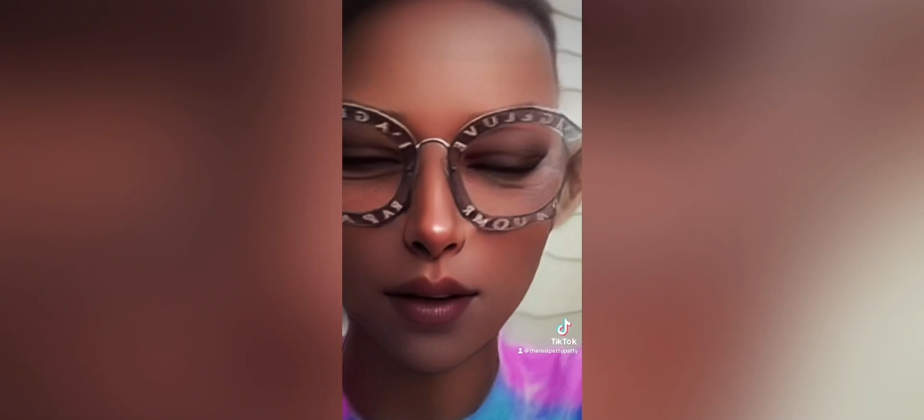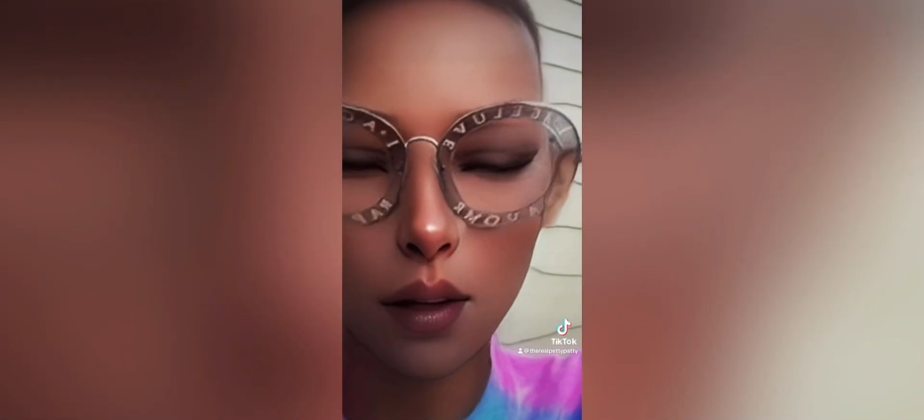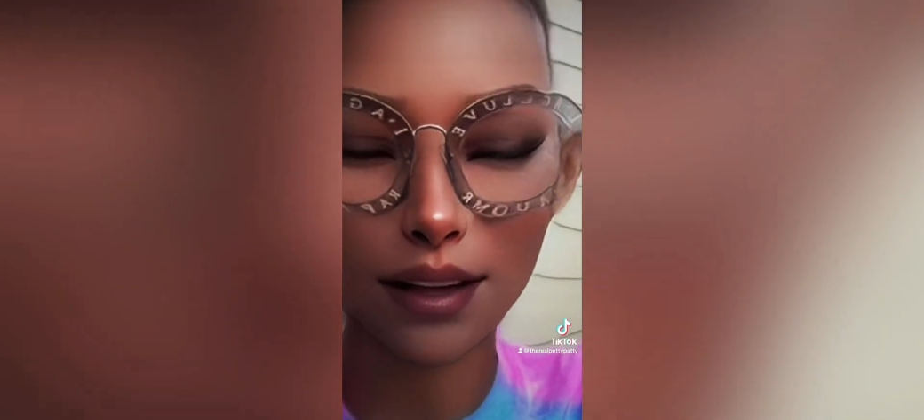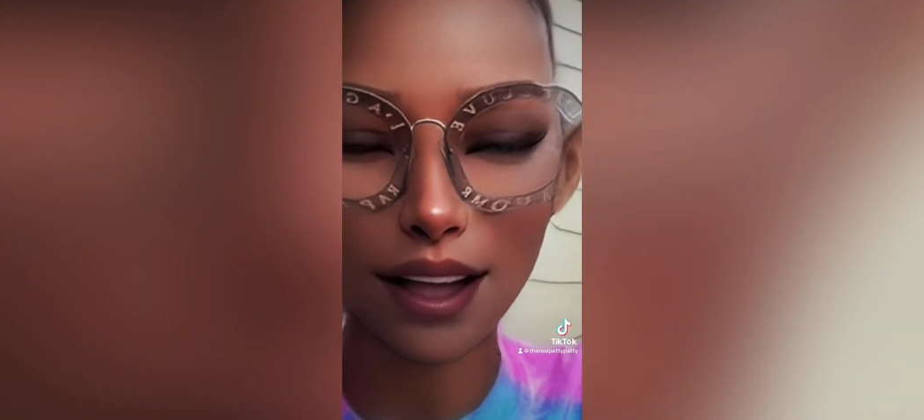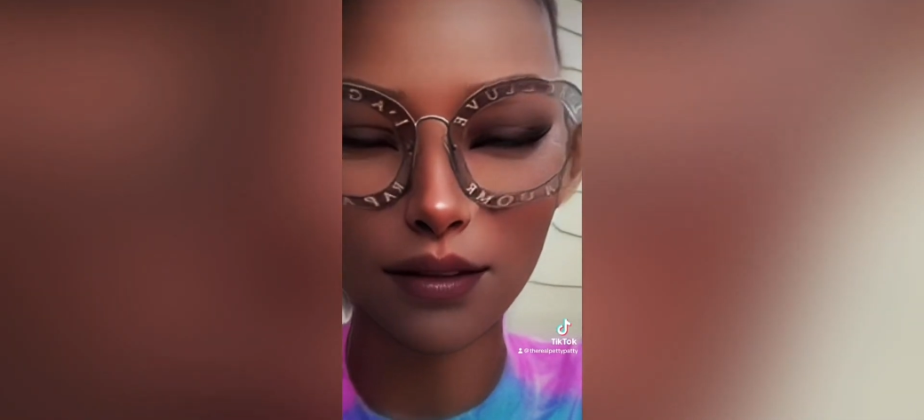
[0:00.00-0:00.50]

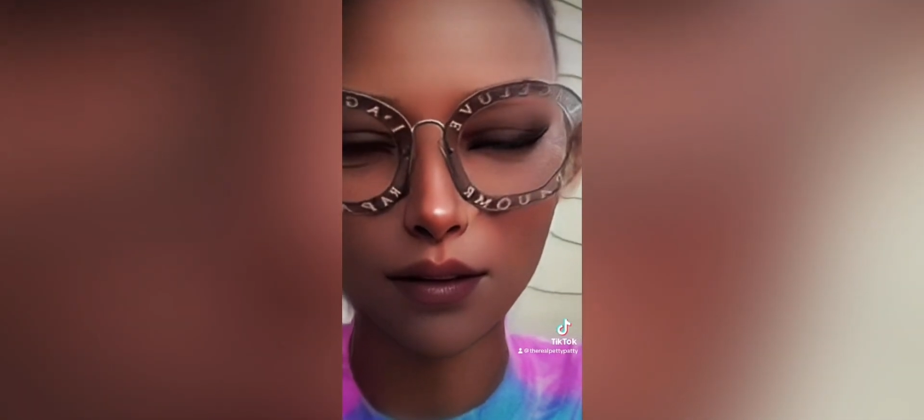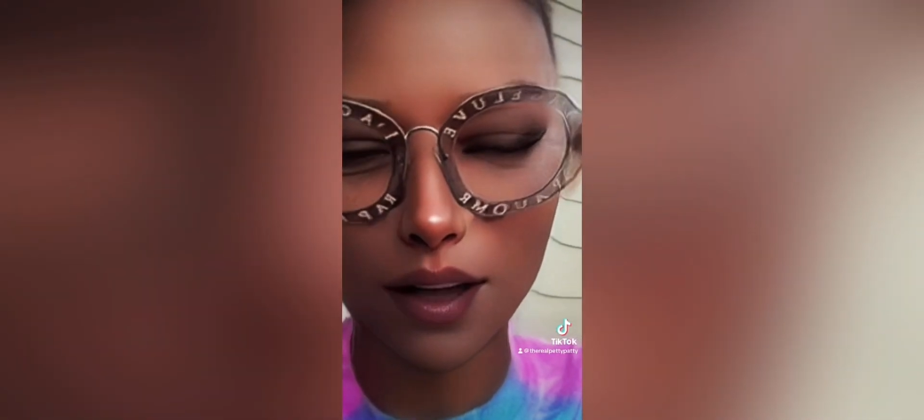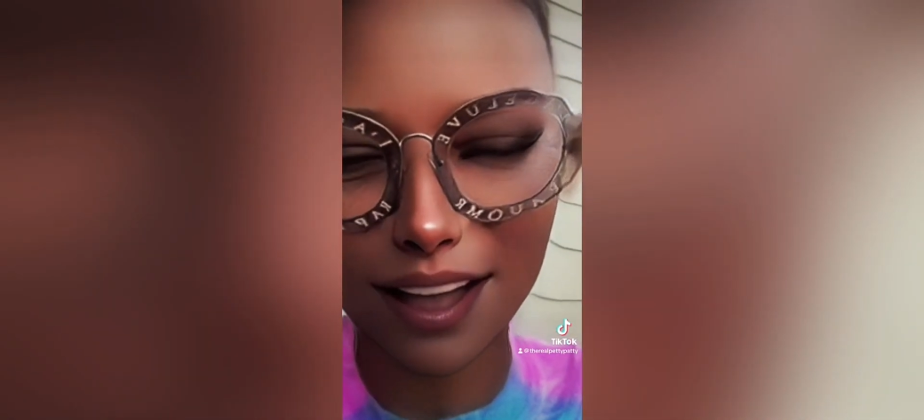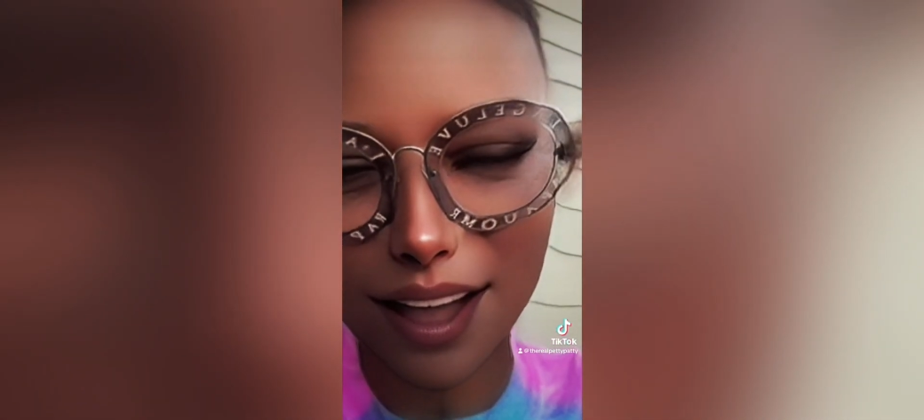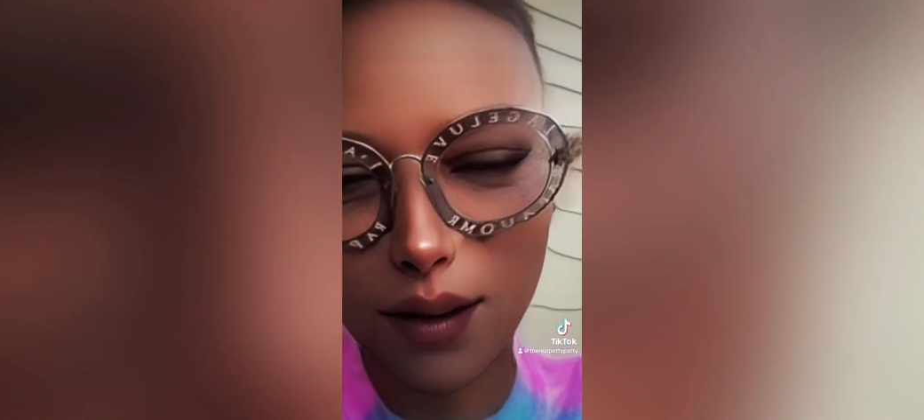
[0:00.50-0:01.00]
Bunch of
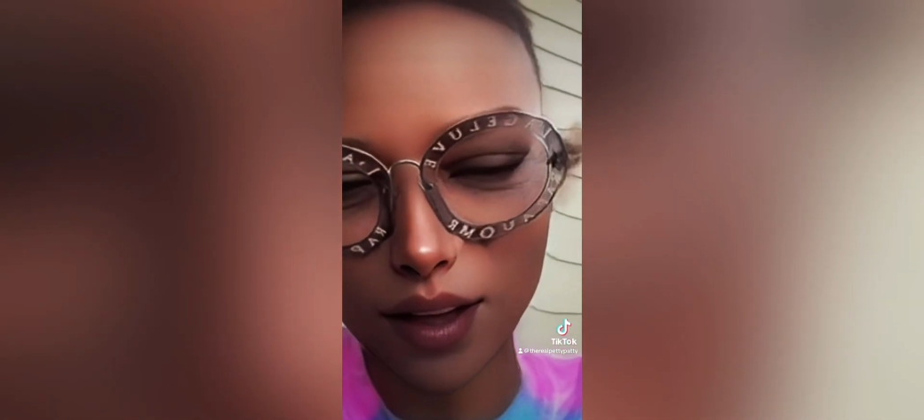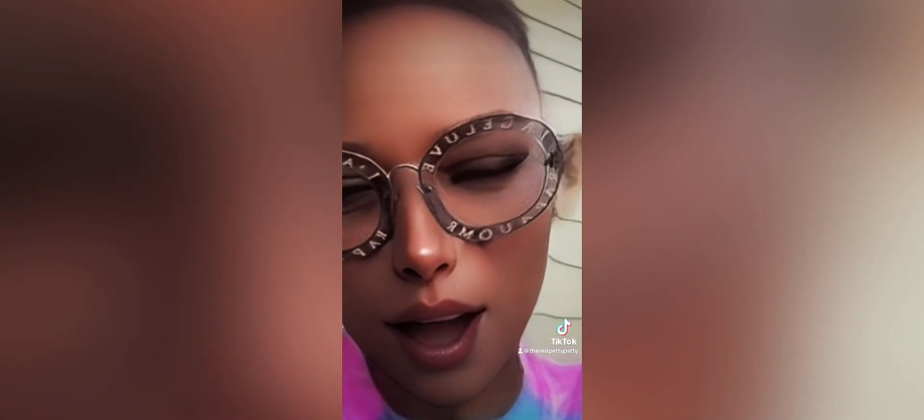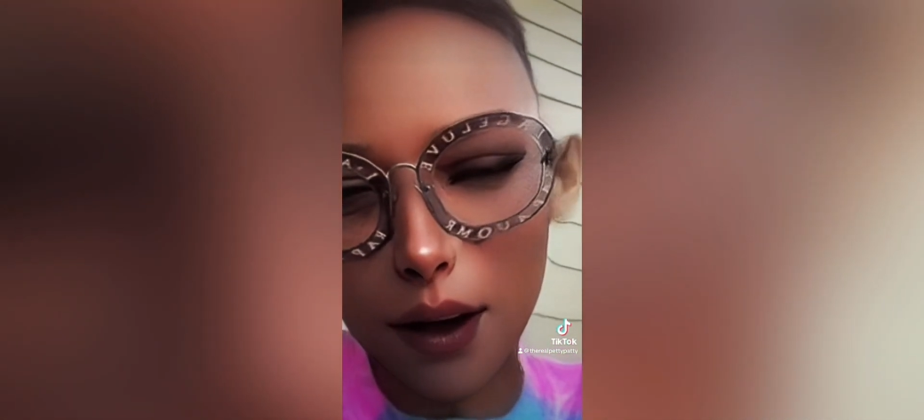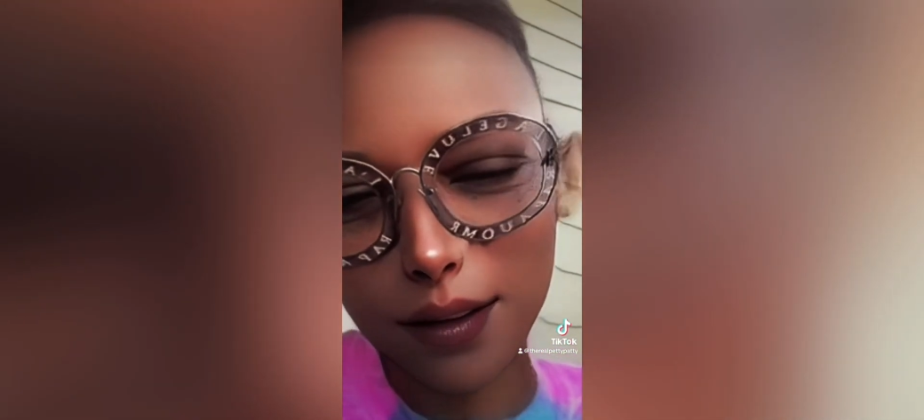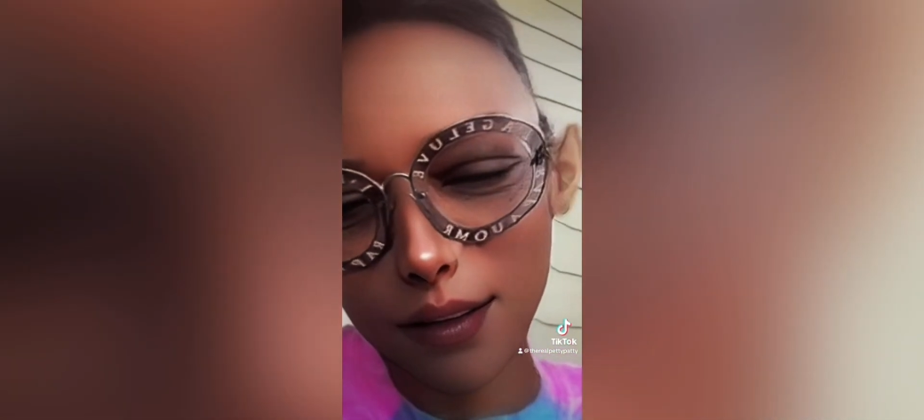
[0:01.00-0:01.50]
freaks out
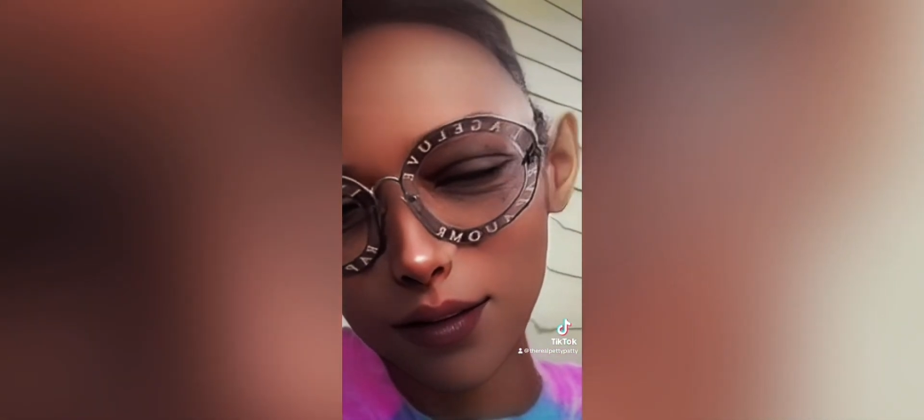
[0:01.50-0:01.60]
there.